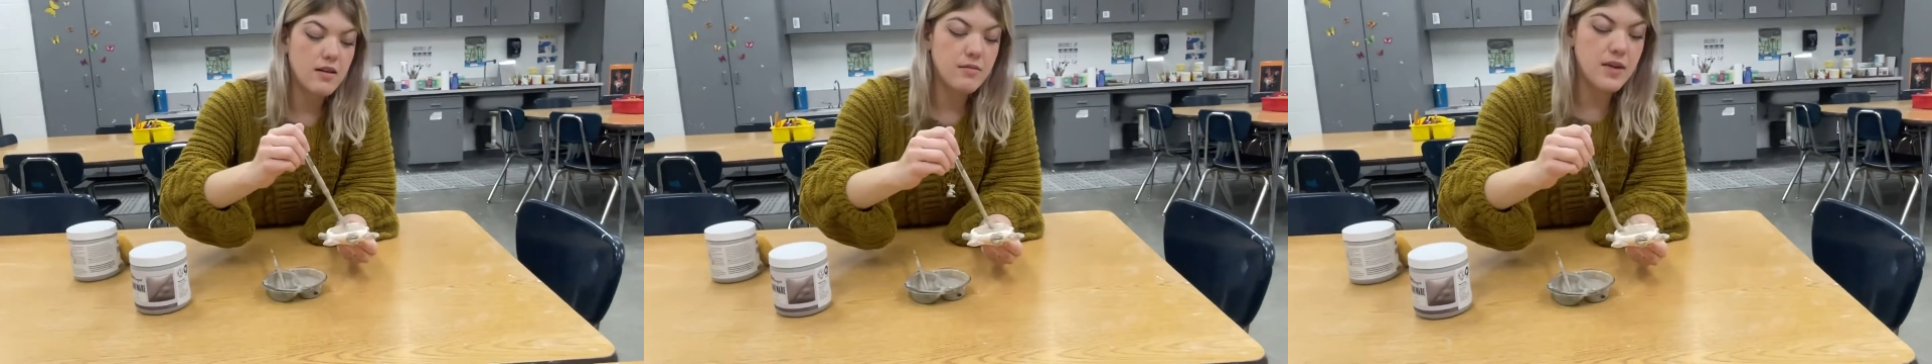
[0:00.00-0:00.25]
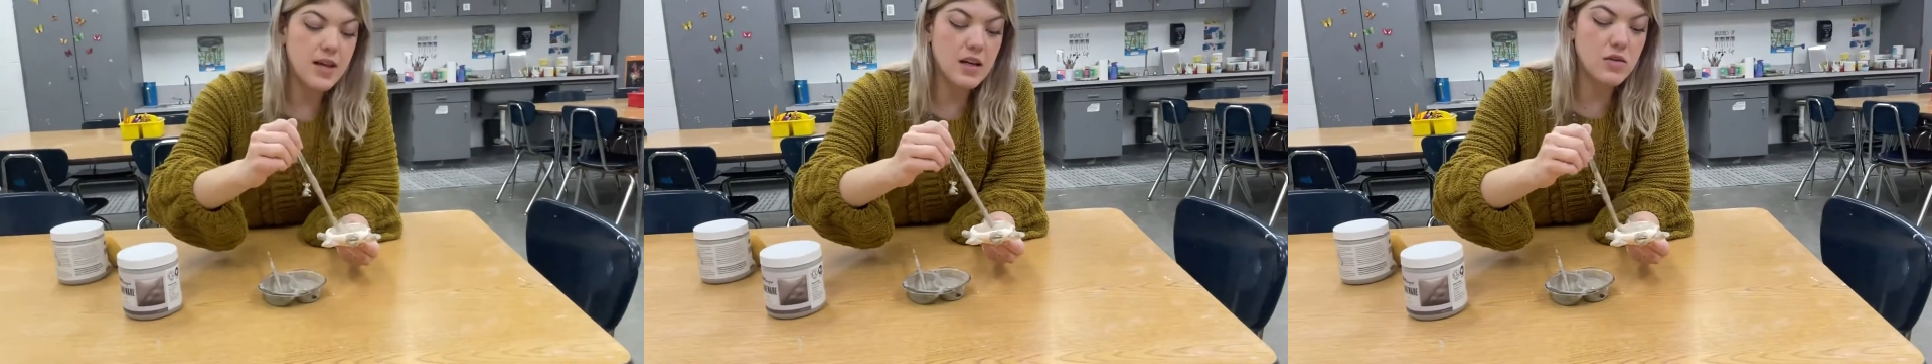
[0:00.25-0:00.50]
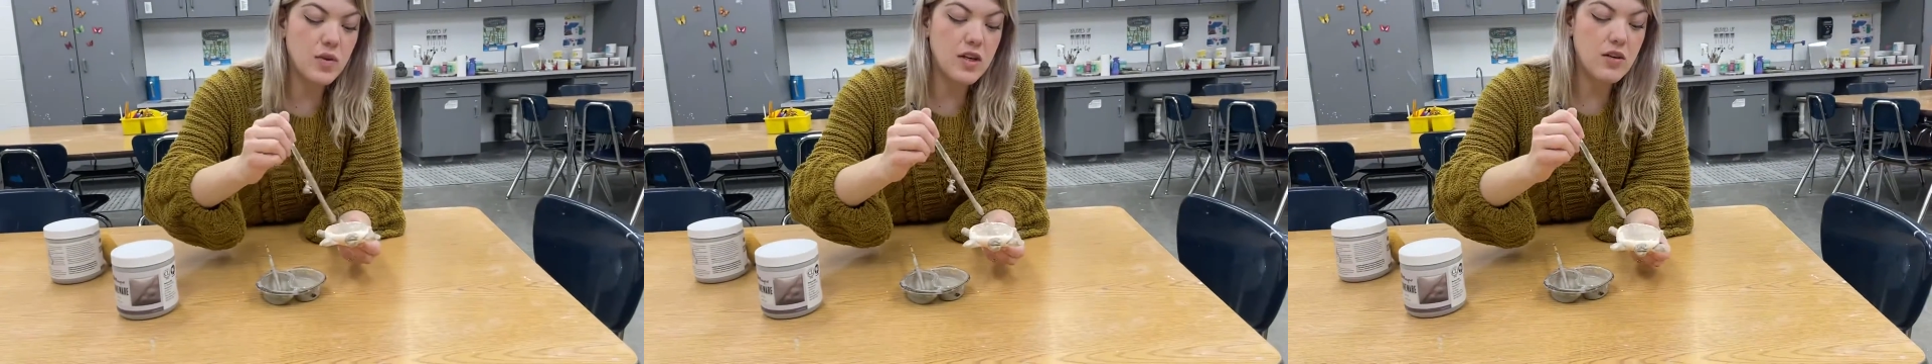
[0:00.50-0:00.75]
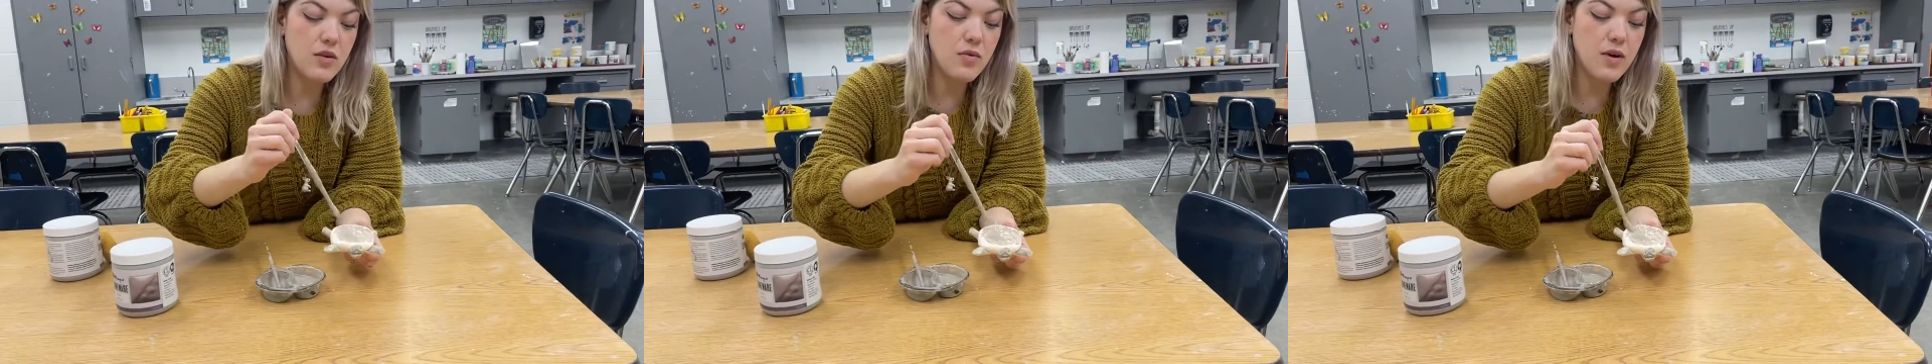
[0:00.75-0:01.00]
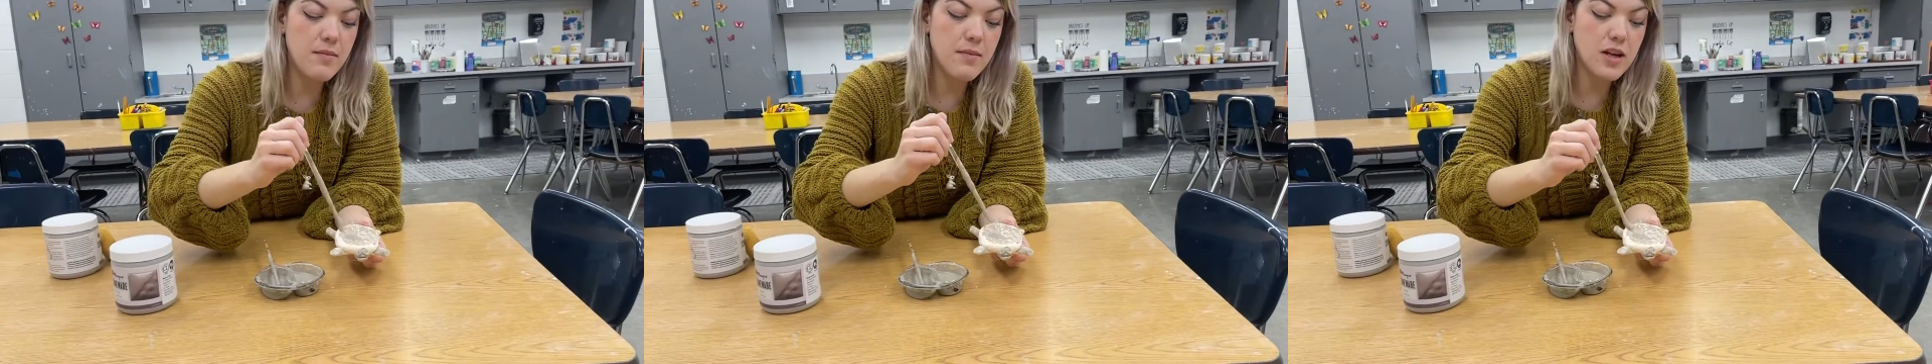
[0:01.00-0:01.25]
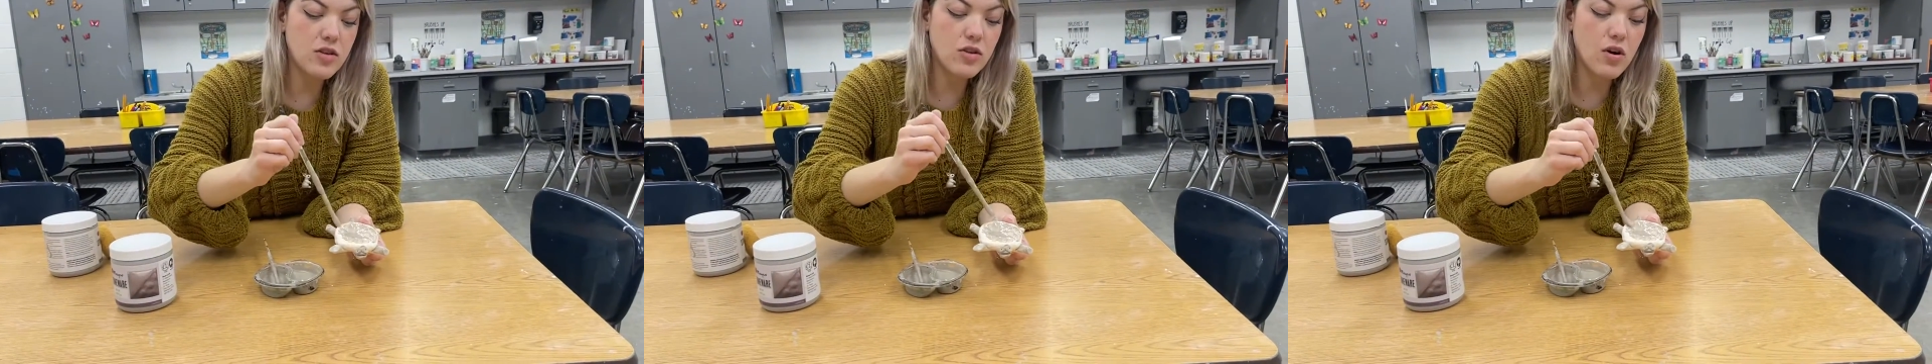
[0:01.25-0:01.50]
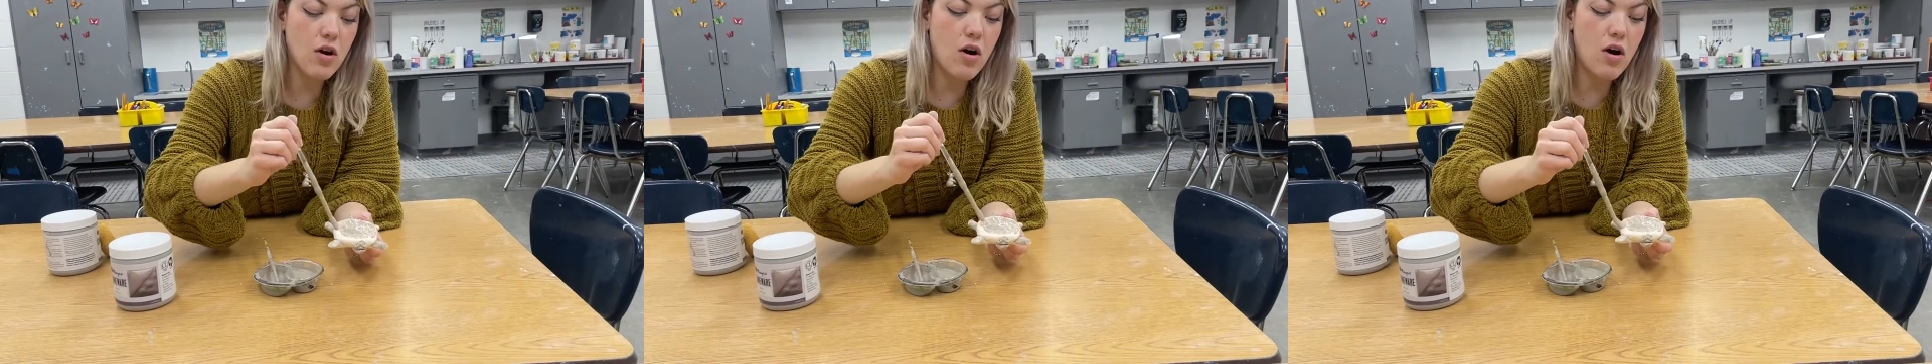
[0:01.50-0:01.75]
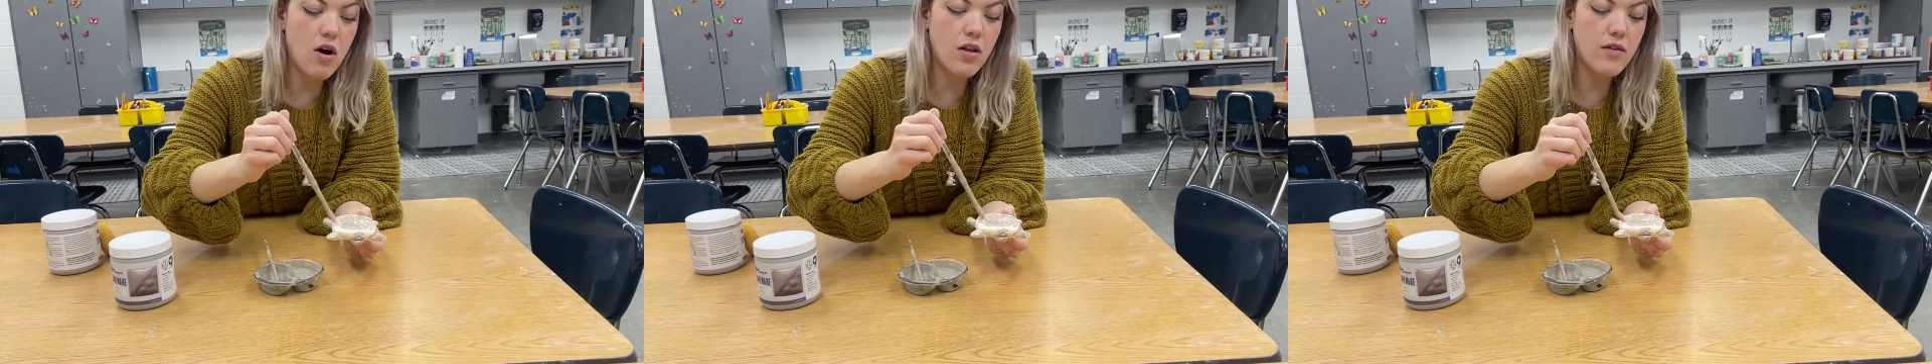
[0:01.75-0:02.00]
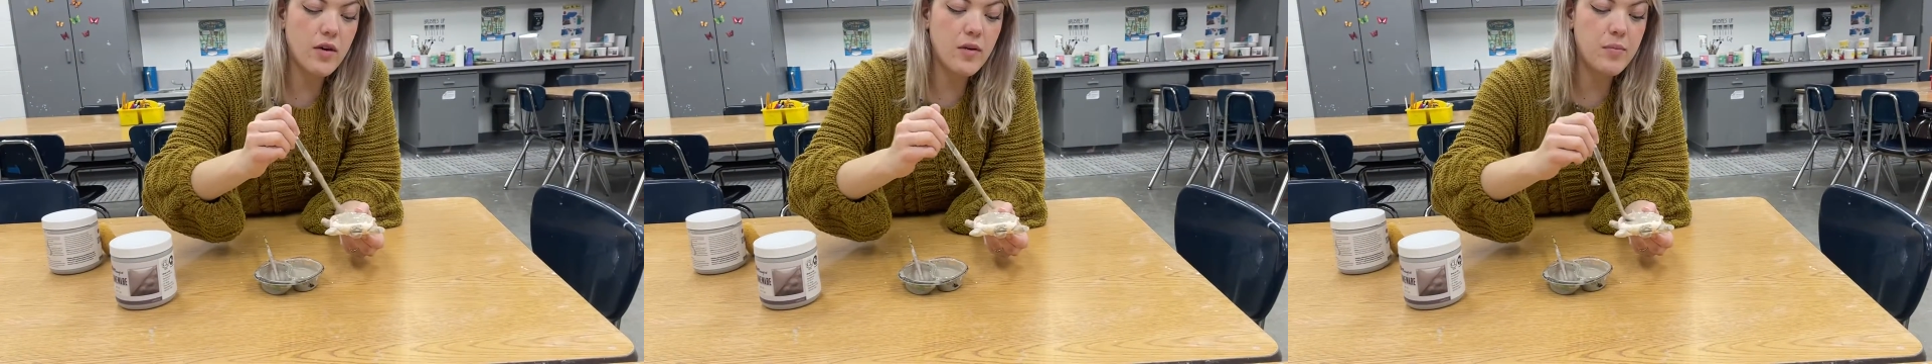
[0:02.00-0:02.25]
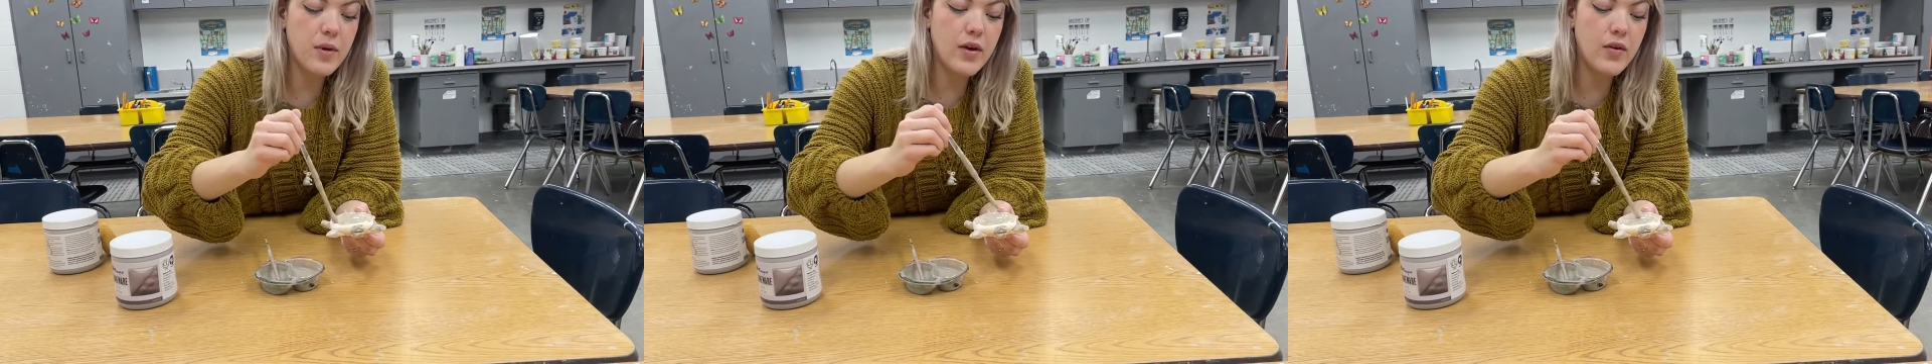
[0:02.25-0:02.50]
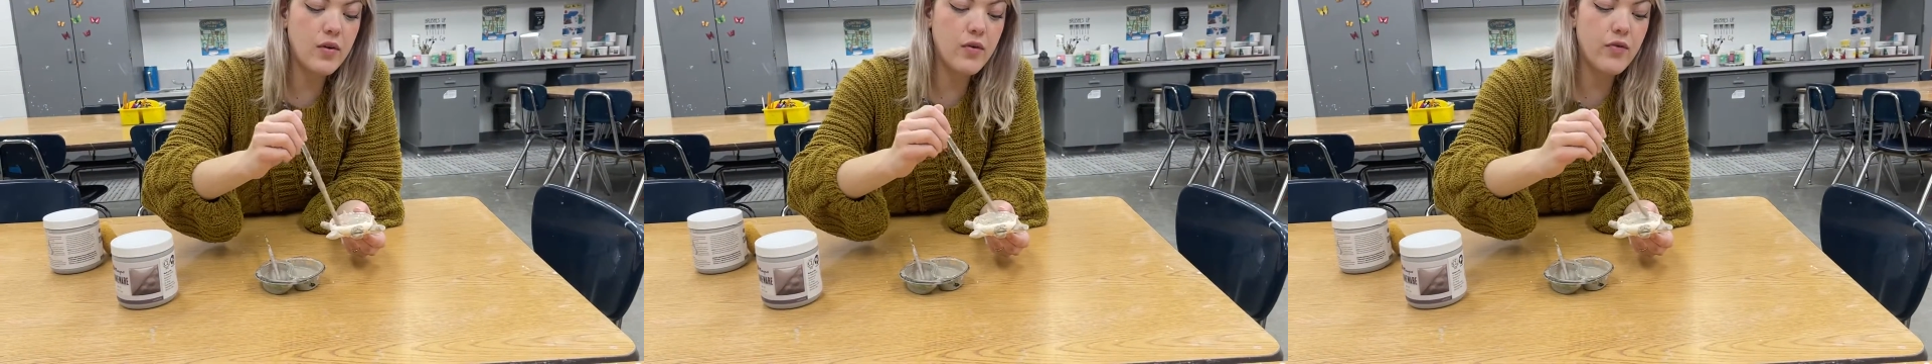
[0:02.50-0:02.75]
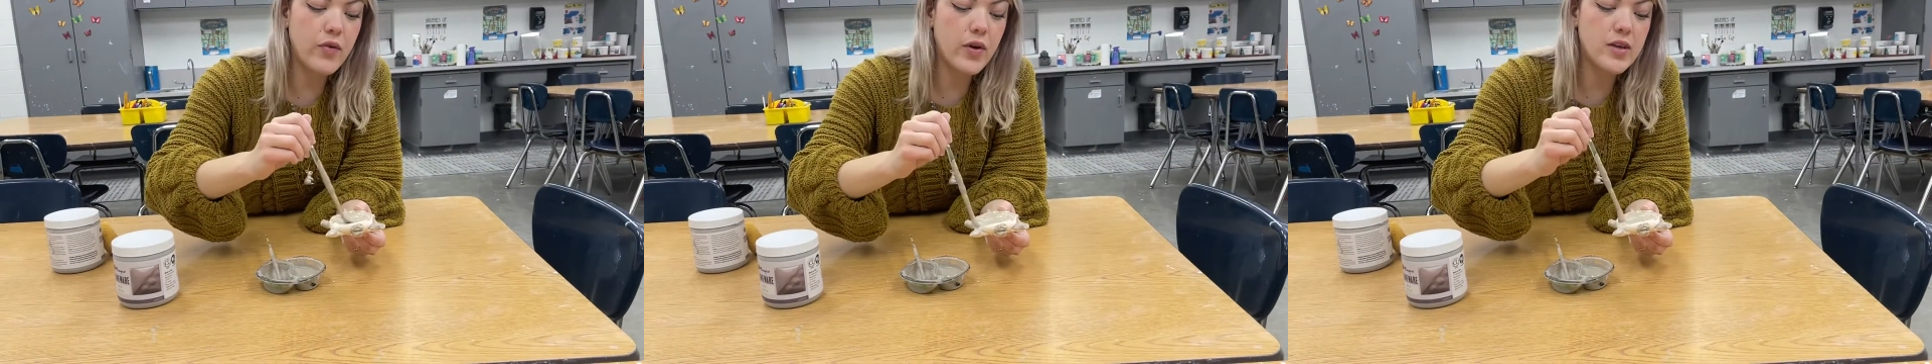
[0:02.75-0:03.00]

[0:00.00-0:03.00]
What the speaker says: because we do want to make sure all of our beautiful